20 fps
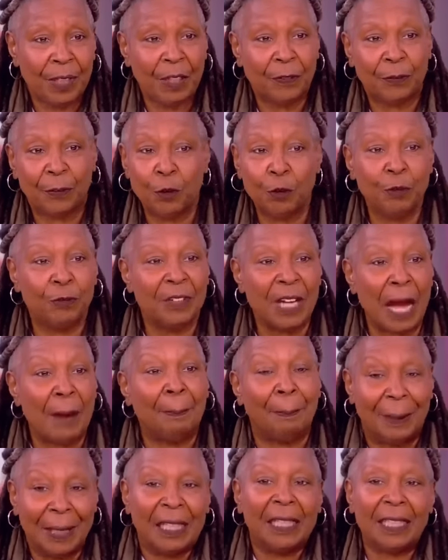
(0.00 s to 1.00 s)
if you've
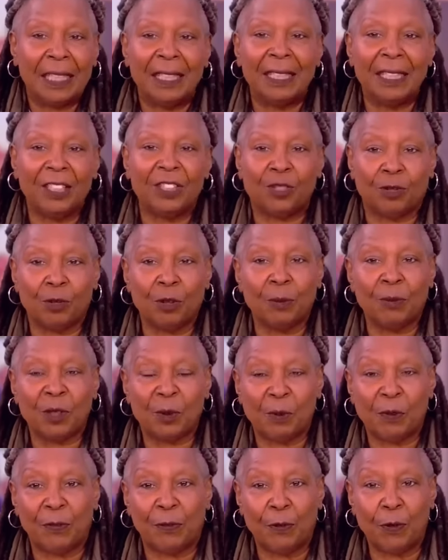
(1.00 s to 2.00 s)
not been in these
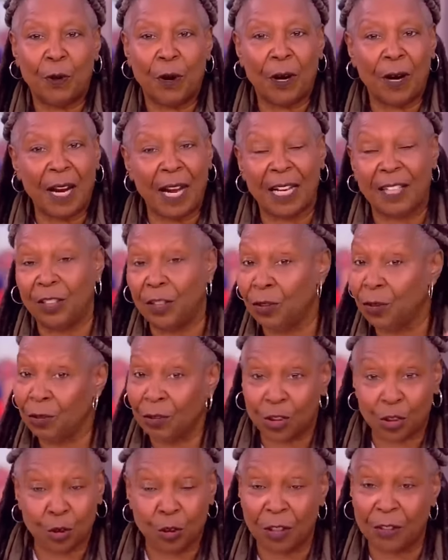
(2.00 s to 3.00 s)
rooms before and
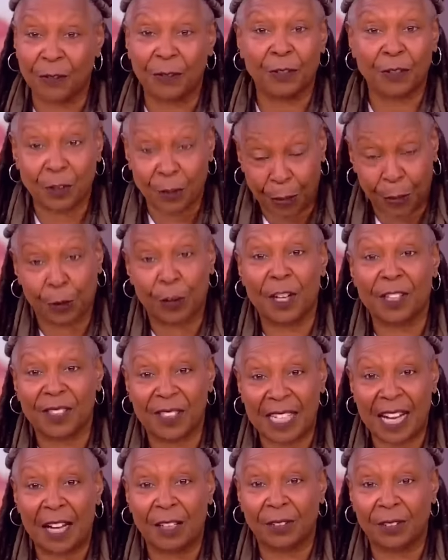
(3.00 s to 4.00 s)
you're sort of
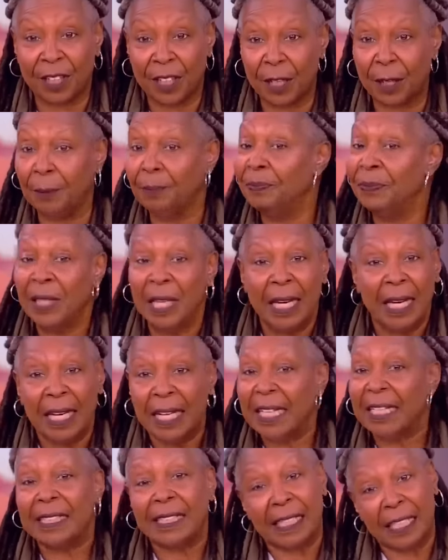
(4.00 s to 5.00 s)
thrust out there,
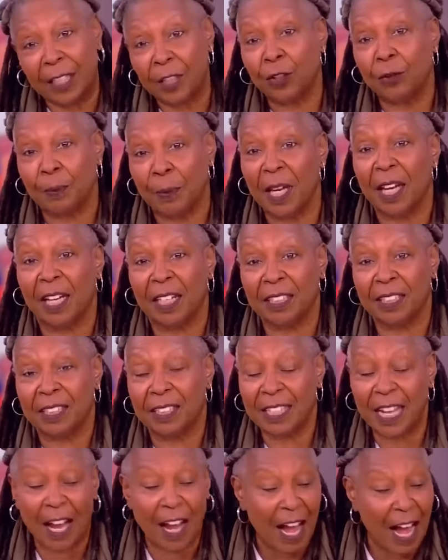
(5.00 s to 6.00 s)
it's hit or
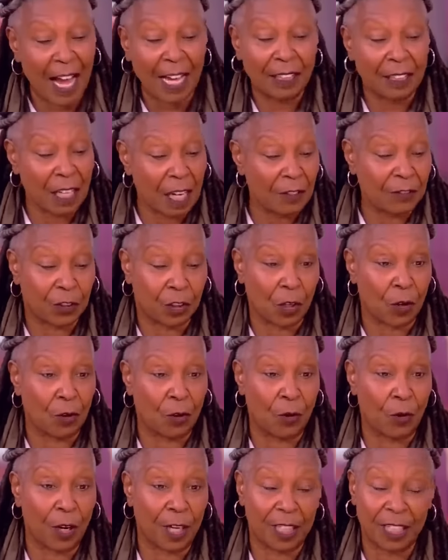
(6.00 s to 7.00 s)
miss. Now, I love Jo
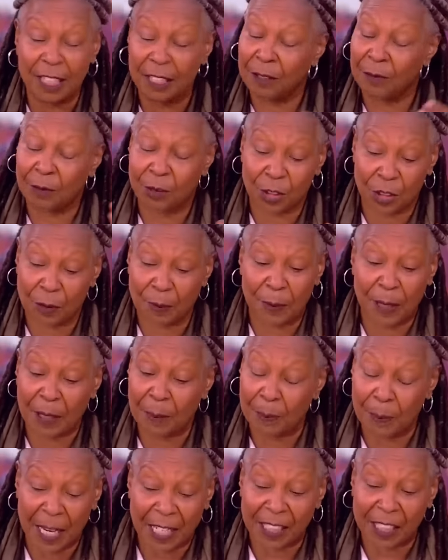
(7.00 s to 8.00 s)
Koy. He, to
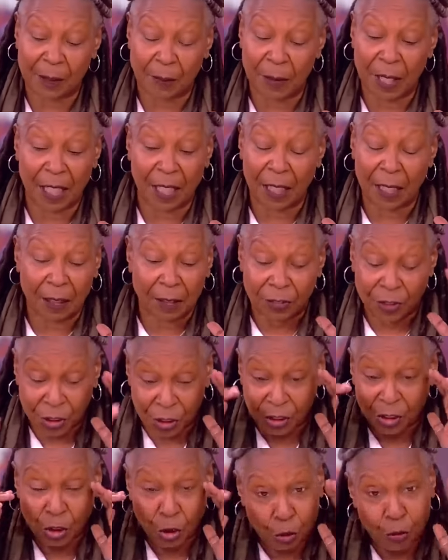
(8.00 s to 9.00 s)
me, makes me
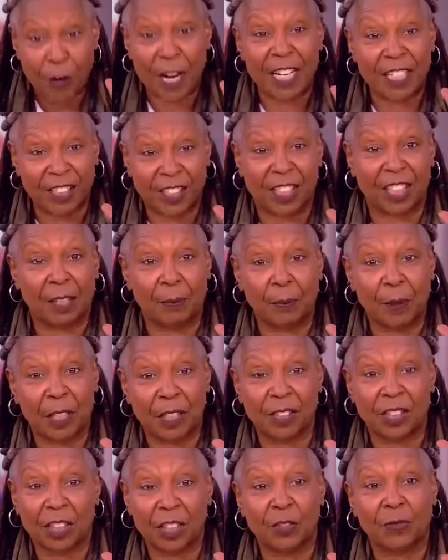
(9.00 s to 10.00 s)
just crazy
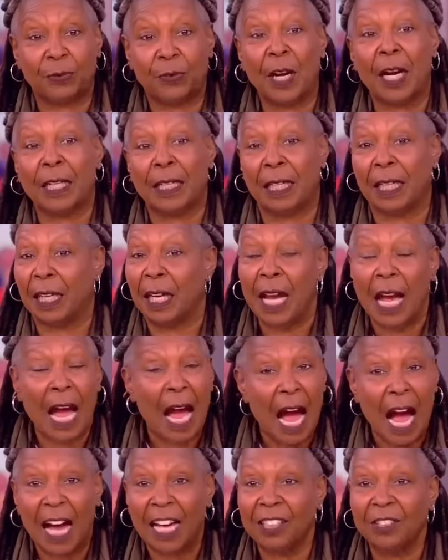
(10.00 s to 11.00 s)
because he's funny.
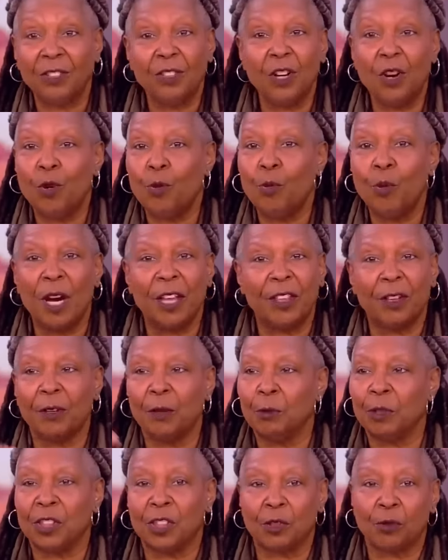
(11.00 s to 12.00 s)
I don't know whether
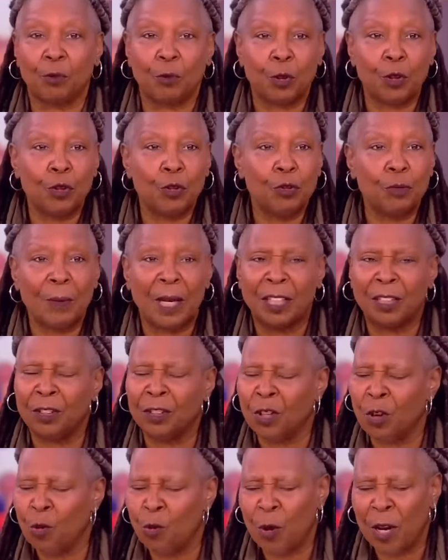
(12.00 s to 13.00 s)
it was the room. I
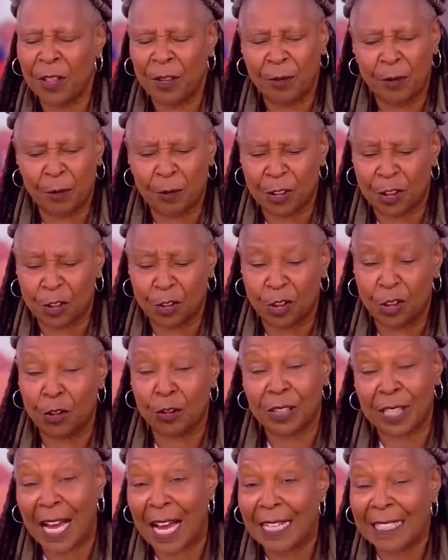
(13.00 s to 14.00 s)
don't know whether it was the
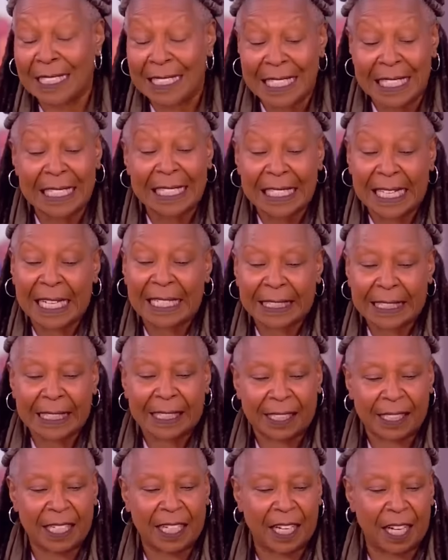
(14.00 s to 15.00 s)
jokes. I didn't get
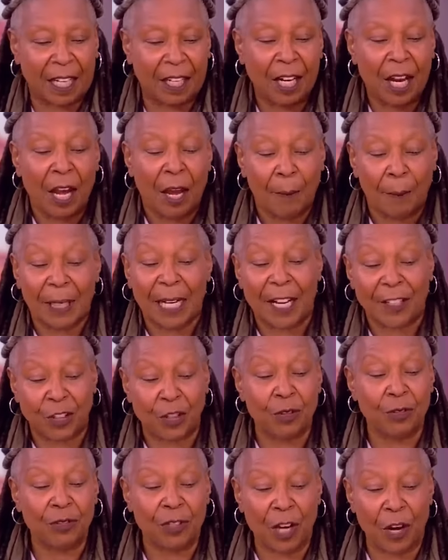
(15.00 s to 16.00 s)
to see it. But I
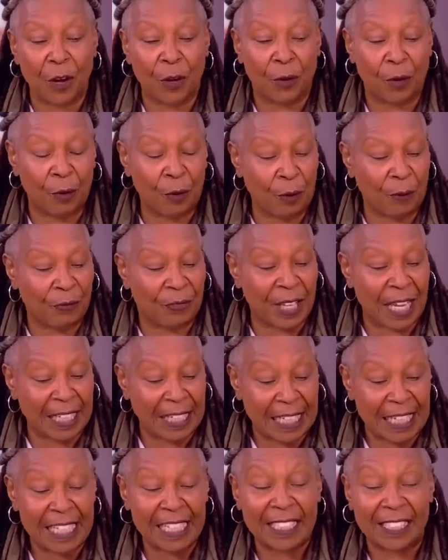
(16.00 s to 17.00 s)
do know
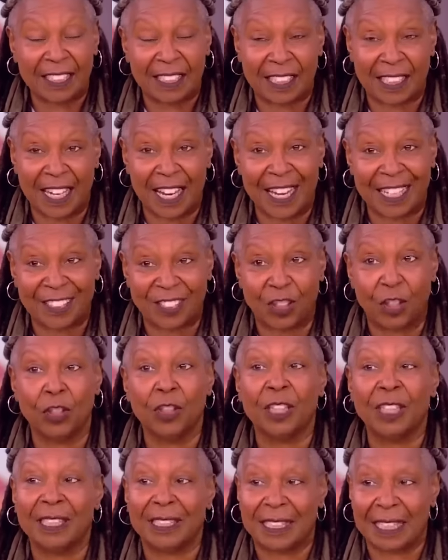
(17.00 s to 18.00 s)
that he is as
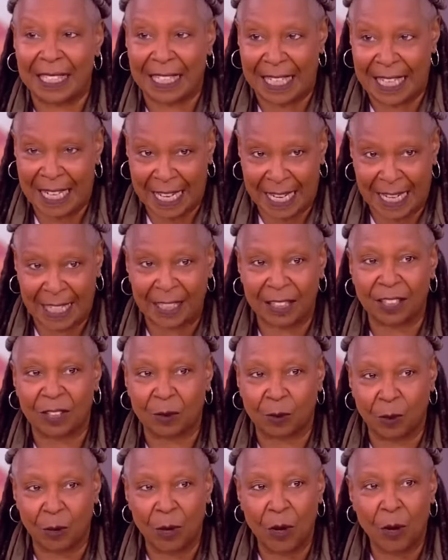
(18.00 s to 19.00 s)
good as it
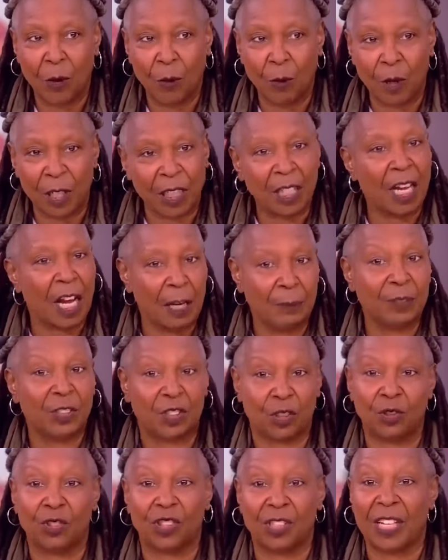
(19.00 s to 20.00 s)
gets when it
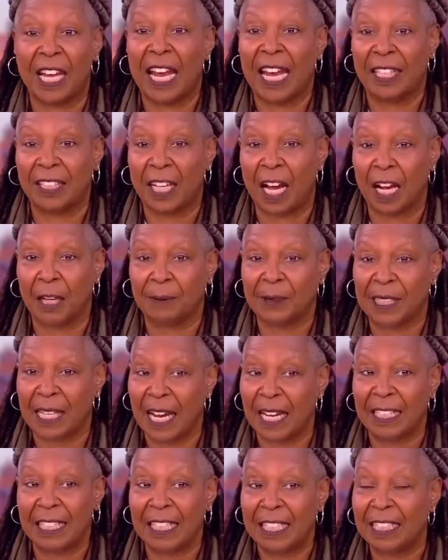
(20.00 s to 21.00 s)
comes to stand-ups.
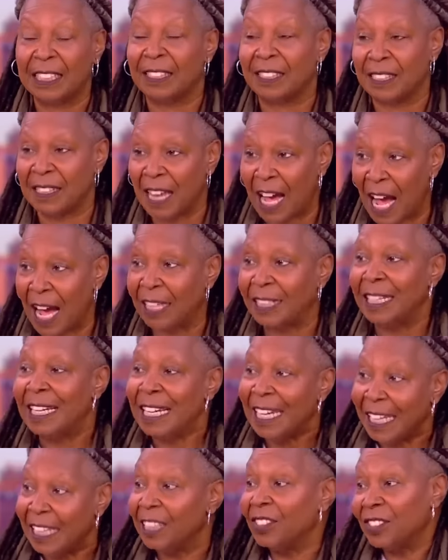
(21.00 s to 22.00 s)
Yeah, and
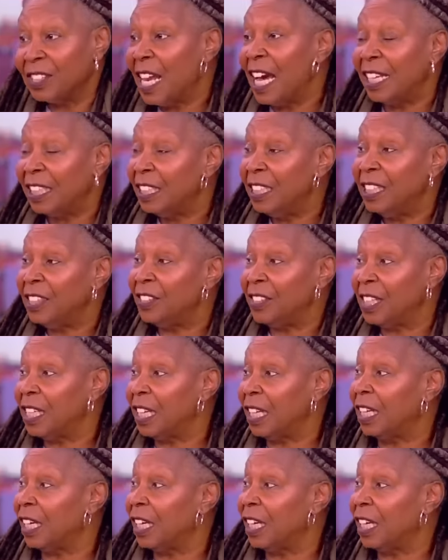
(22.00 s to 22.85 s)
it is not an easy